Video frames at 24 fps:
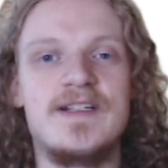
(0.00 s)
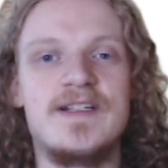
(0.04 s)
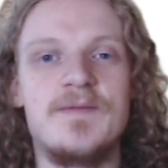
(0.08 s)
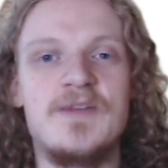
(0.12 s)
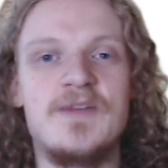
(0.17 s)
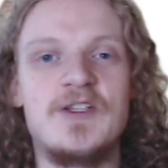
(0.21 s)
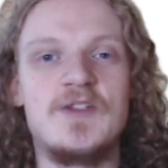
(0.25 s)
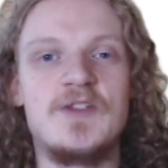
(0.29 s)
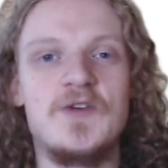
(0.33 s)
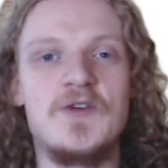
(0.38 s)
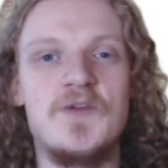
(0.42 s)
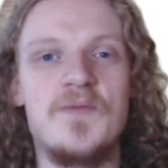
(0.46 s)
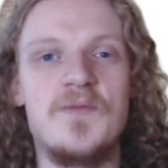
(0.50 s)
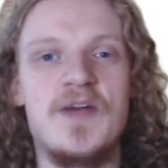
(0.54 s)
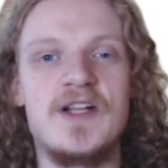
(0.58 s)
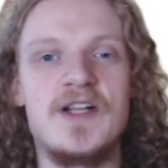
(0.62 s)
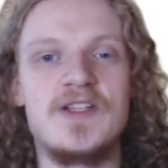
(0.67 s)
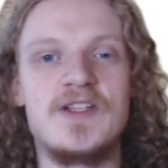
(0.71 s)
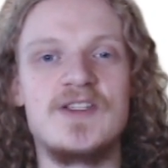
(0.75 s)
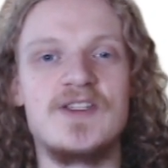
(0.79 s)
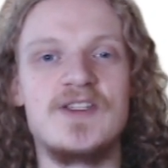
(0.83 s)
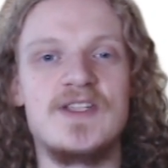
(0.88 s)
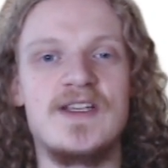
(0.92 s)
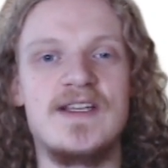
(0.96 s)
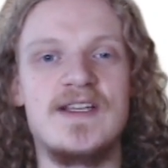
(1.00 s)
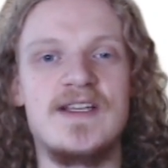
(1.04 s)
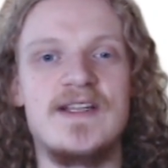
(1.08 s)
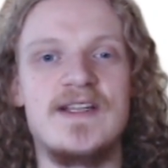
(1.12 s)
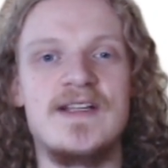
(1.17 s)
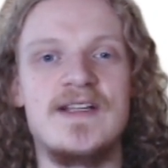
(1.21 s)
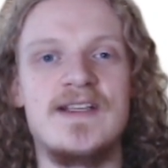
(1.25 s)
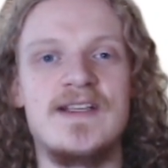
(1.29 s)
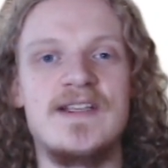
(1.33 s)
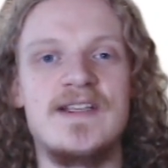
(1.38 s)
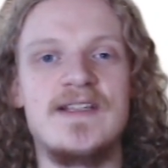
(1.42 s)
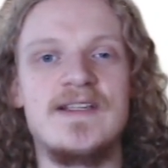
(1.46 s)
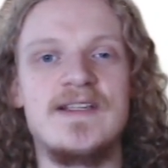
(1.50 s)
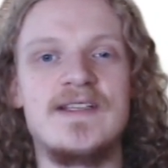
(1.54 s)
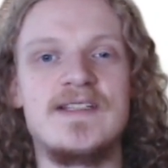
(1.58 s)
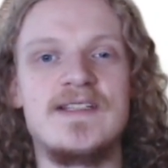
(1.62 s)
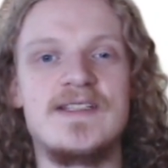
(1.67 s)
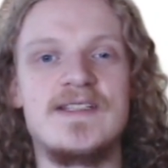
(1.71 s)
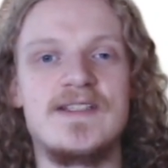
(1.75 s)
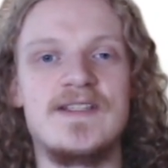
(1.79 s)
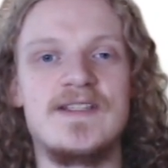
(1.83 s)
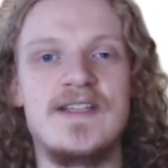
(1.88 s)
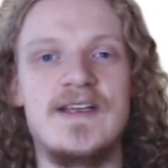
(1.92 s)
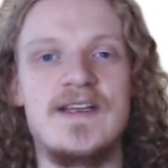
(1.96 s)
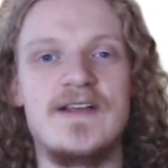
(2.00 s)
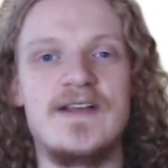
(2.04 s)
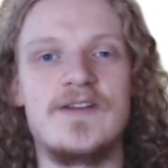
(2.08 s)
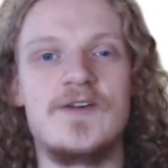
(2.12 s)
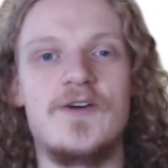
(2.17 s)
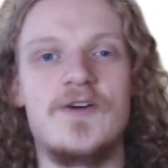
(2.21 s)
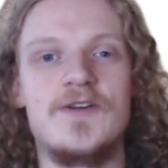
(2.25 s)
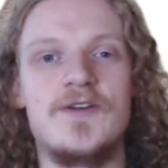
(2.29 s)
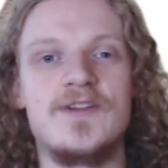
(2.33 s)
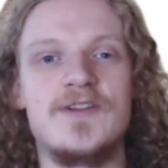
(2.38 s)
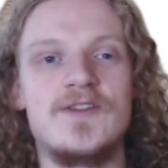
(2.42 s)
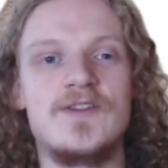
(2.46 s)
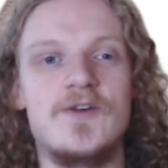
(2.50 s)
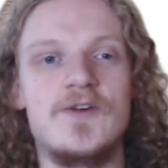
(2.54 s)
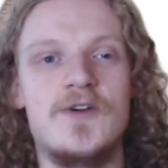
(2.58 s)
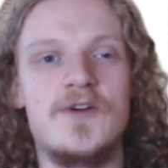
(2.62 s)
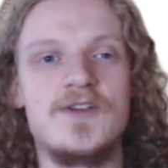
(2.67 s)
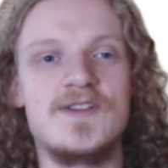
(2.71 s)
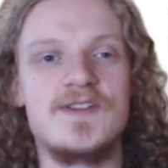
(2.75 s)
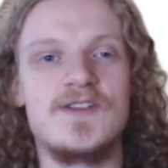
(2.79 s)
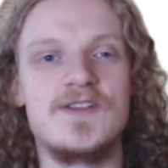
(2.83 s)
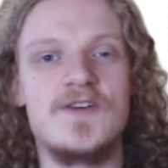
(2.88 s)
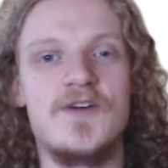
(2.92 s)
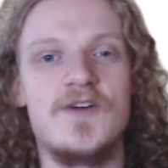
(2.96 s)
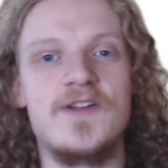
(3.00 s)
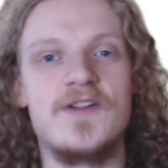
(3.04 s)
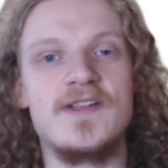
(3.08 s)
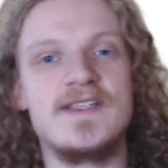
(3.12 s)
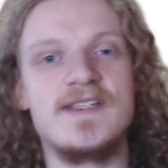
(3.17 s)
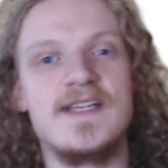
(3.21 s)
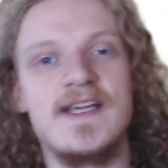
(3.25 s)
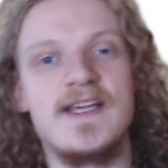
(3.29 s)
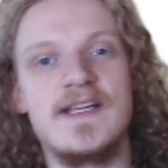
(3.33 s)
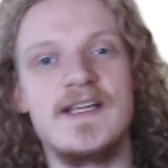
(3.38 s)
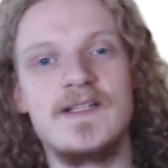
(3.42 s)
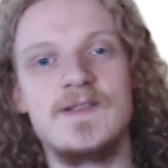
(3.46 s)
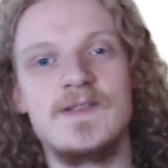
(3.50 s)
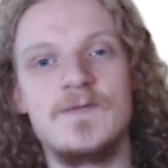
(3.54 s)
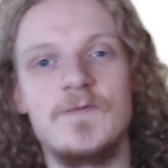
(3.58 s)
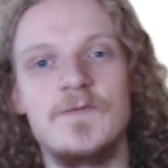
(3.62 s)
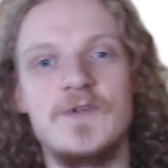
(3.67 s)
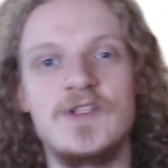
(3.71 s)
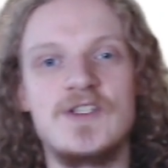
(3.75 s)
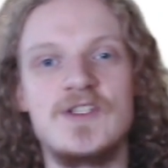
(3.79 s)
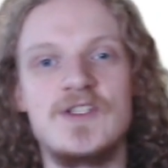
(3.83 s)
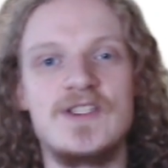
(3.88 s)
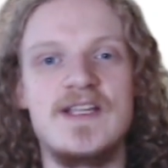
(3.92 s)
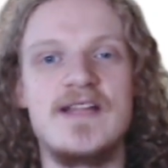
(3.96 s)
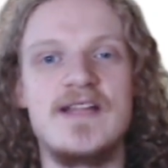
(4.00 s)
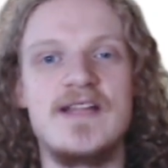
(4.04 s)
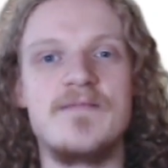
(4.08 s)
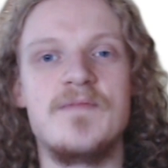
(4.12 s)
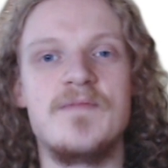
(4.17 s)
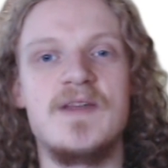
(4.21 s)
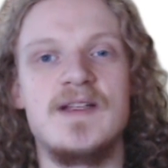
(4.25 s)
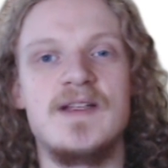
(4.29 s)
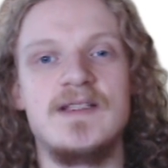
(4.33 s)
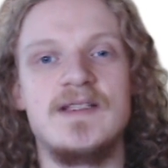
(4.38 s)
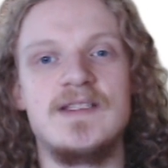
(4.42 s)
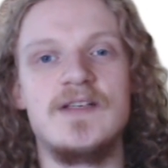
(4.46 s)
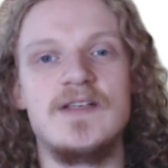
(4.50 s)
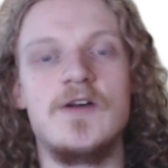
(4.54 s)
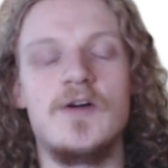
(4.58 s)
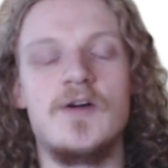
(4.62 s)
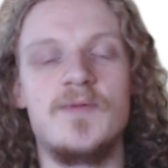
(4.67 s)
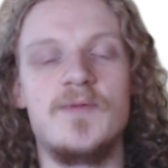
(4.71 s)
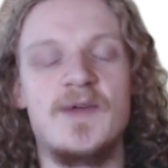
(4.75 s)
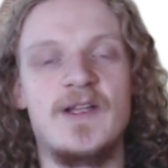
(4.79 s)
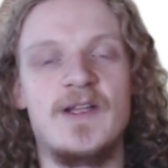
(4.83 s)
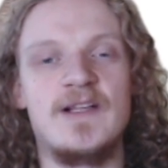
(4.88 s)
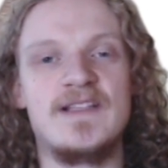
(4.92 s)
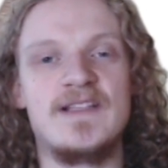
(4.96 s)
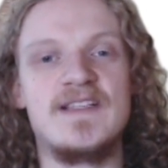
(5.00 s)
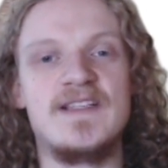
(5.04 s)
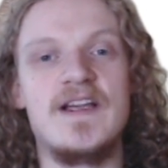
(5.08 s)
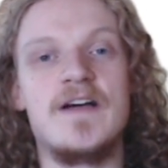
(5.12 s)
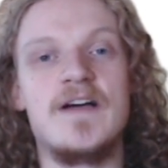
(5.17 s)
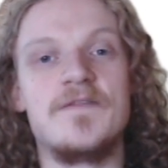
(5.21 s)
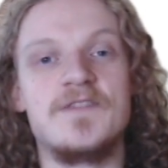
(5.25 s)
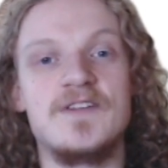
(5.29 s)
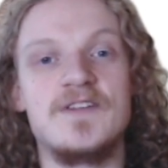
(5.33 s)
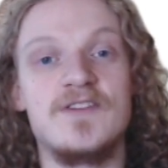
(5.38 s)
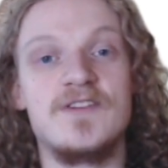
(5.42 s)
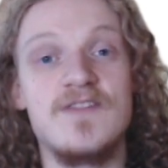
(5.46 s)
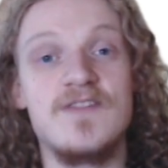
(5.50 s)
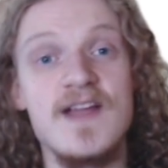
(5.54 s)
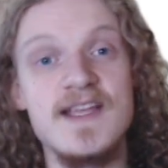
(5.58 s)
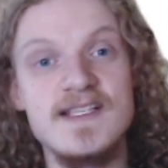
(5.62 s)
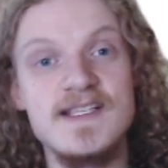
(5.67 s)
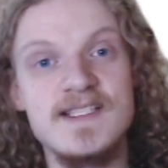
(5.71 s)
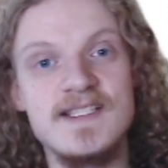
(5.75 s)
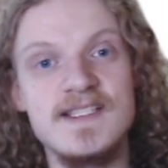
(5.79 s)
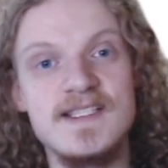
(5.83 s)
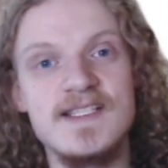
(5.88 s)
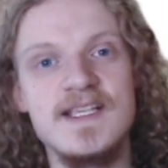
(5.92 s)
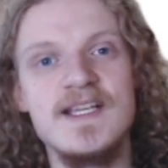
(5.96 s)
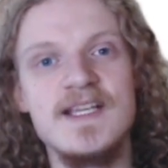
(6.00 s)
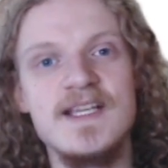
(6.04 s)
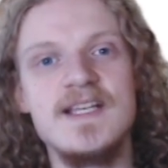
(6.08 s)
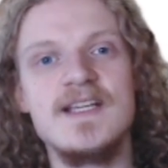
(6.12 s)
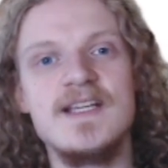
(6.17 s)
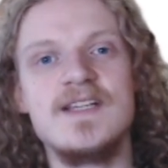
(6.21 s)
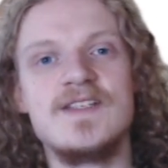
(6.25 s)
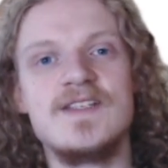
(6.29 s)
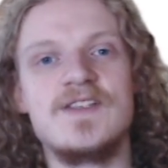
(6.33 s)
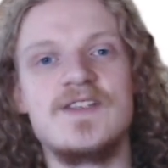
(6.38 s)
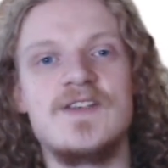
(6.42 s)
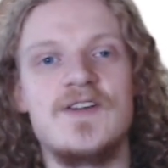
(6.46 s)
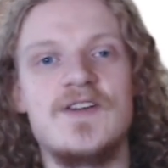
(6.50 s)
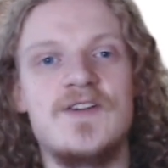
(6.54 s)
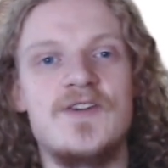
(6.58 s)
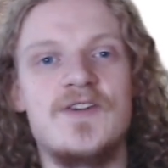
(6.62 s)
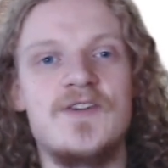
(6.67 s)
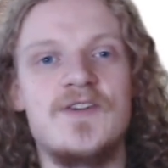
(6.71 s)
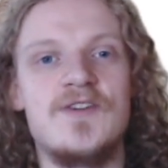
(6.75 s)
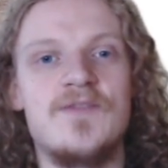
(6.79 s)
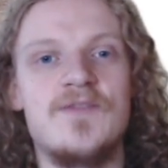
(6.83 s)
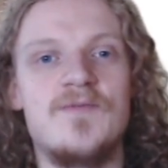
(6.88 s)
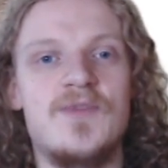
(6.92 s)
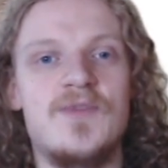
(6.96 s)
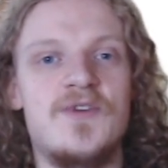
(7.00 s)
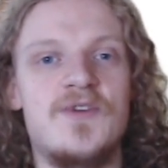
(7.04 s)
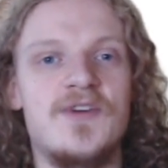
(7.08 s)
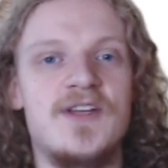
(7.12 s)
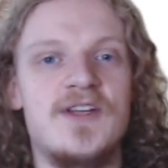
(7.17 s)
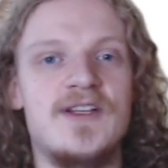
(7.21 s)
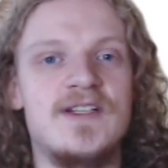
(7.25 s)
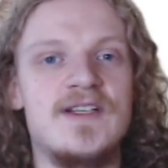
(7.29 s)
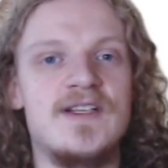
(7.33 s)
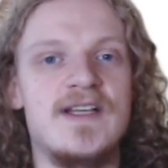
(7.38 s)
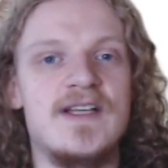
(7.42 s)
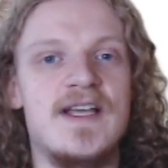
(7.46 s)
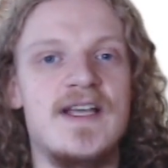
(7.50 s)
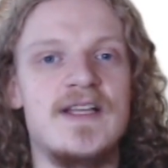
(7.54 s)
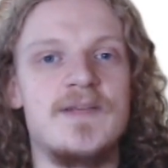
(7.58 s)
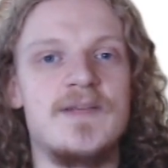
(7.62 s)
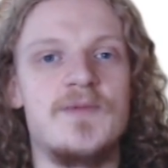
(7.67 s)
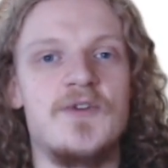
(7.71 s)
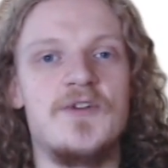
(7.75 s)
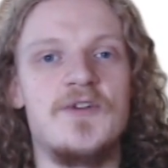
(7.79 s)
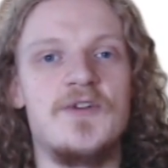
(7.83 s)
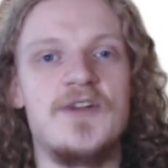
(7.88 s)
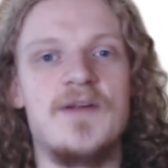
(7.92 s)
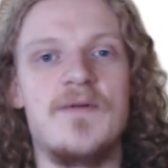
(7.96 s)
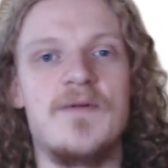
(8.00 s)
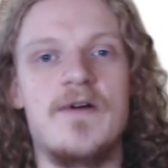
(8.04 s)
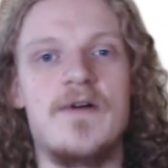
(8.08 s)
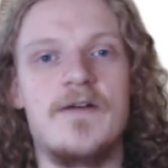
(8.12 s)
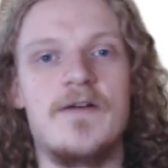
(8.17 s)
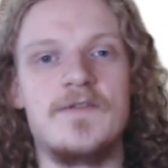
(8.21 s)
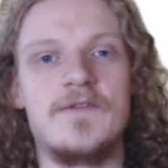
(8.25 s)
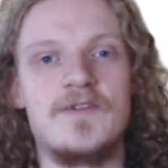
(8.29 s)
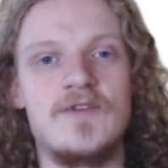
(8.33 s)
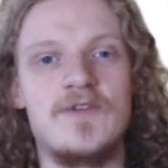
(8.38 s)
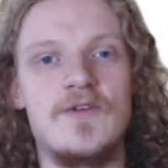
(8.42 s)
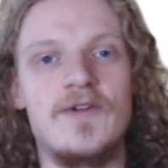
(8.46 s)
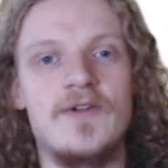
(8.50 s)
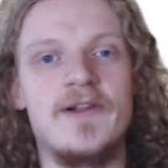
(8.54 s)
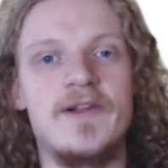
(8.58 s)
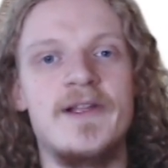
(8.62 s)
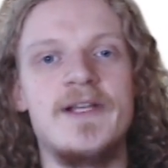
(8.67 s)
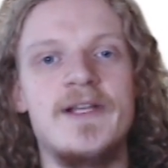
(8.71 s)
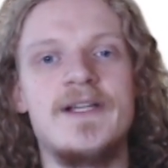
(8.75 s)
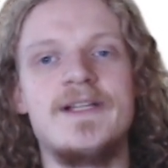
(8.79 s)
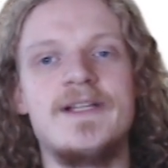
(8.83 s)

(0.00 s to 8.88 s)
a bit too much, and caused contact, which then meant he got a penalty after the race. So Boya did get the podium after all.